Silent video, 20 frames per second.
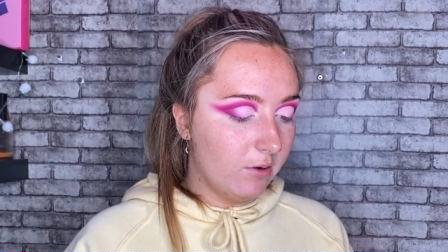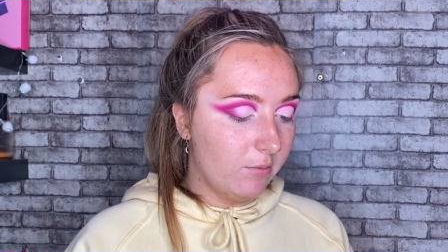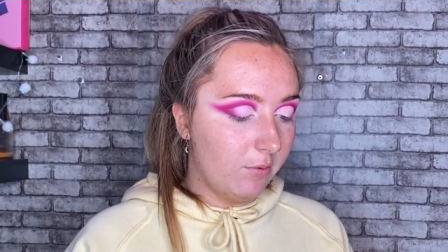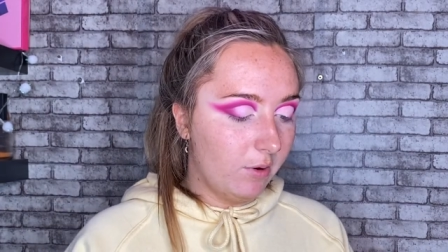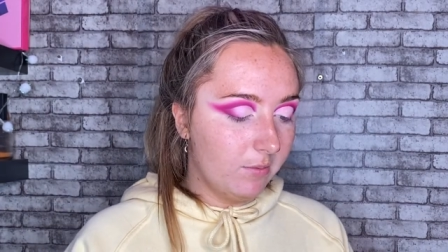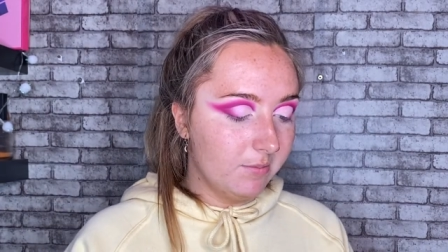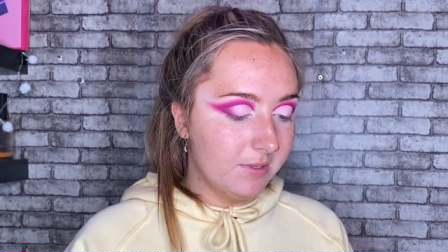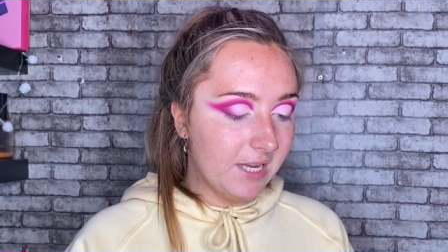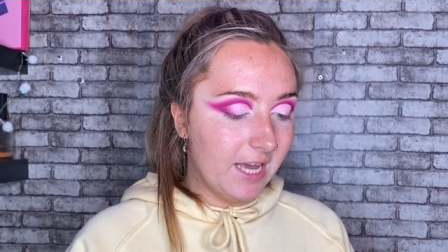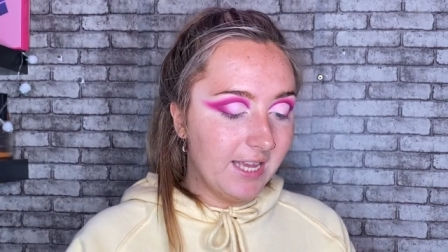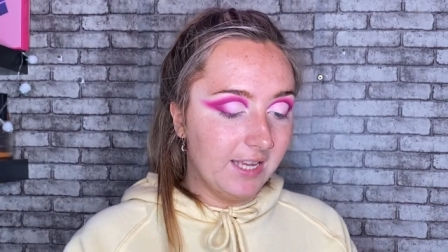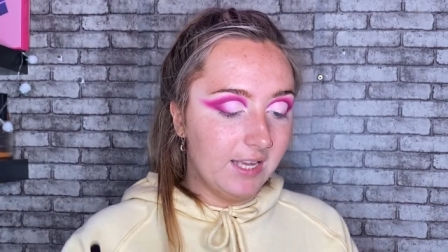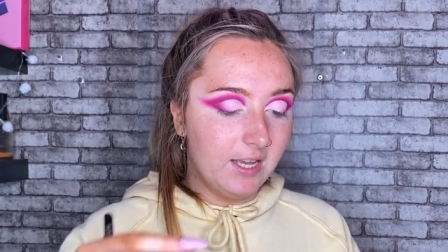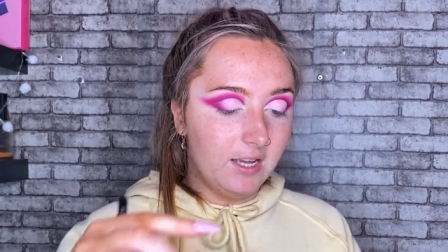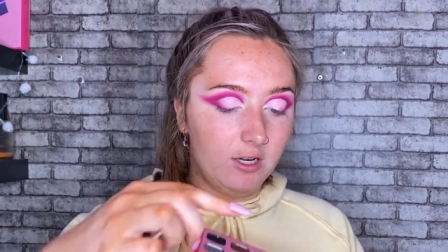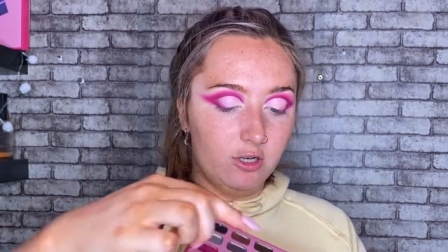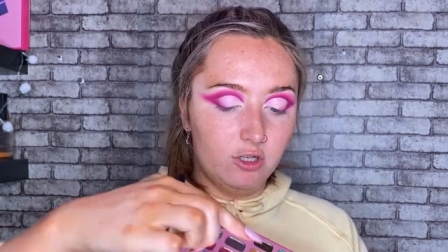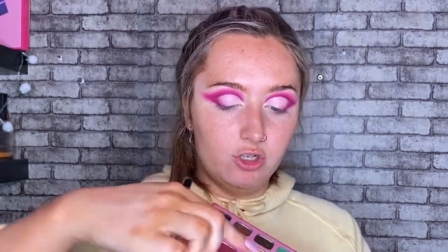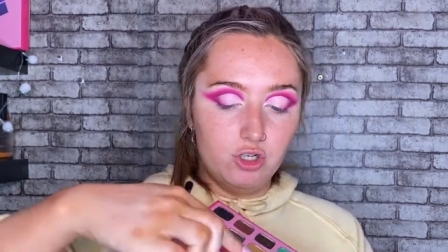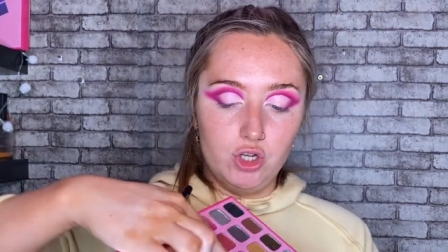but I'm
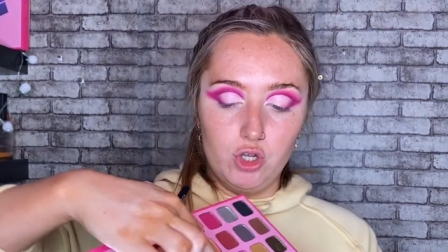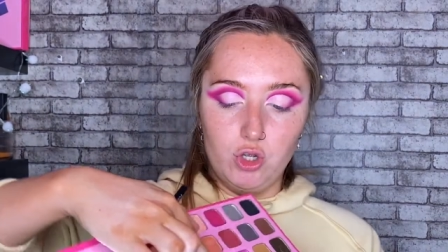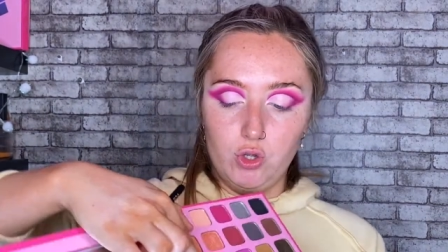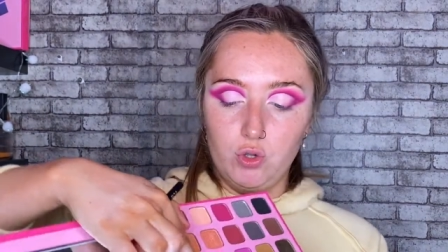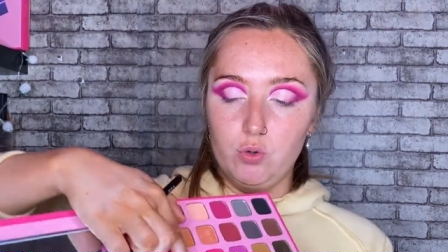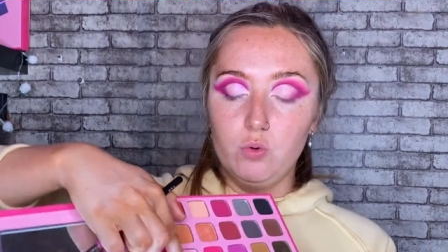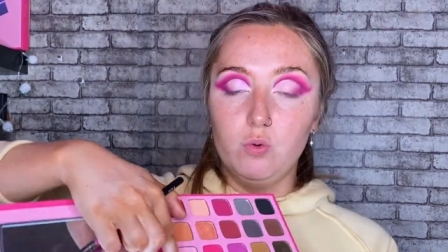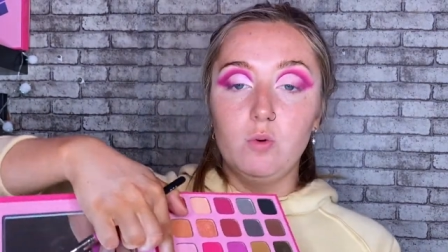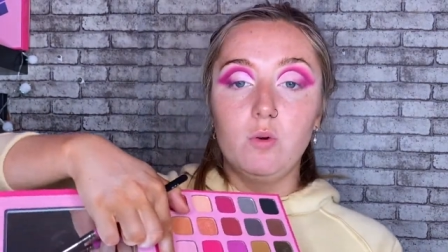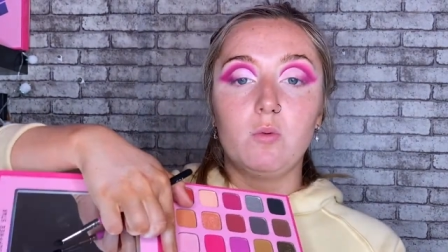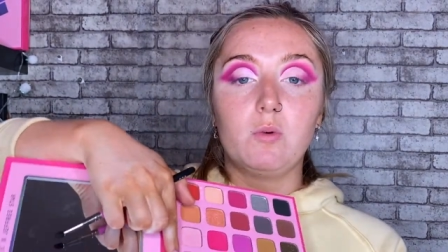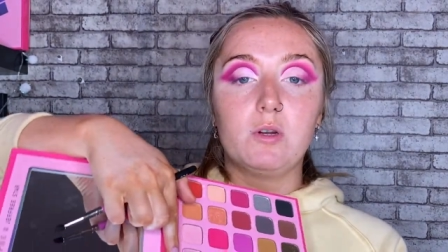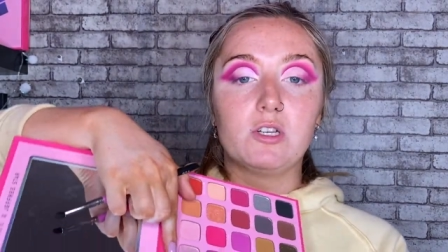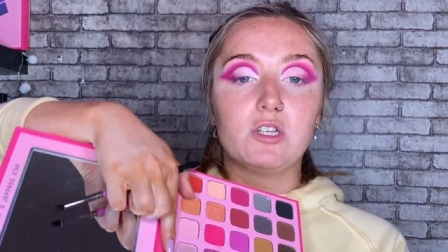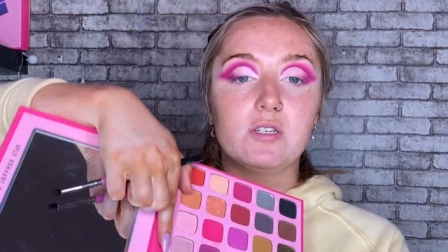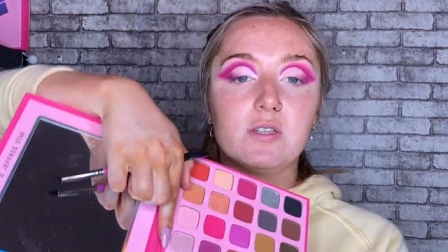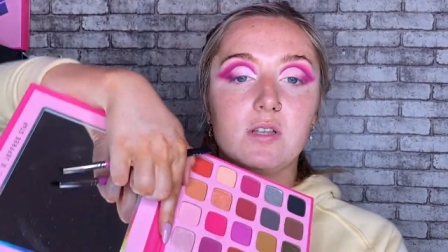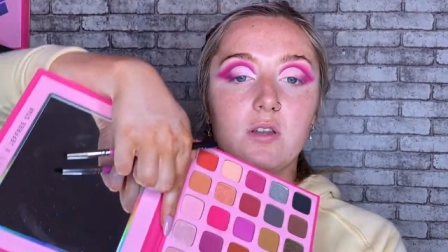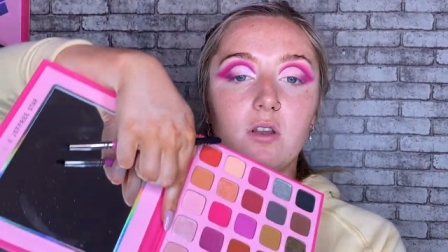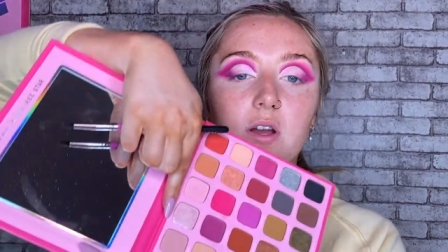taking 2, which
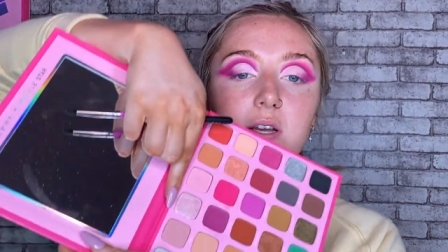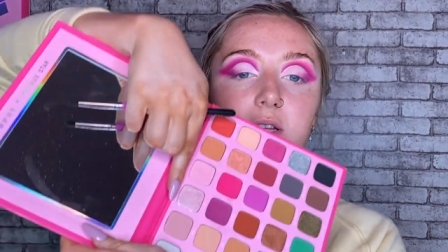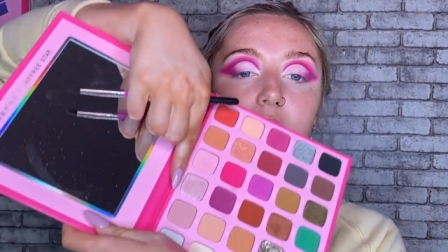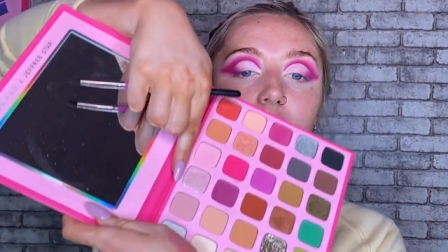is a nice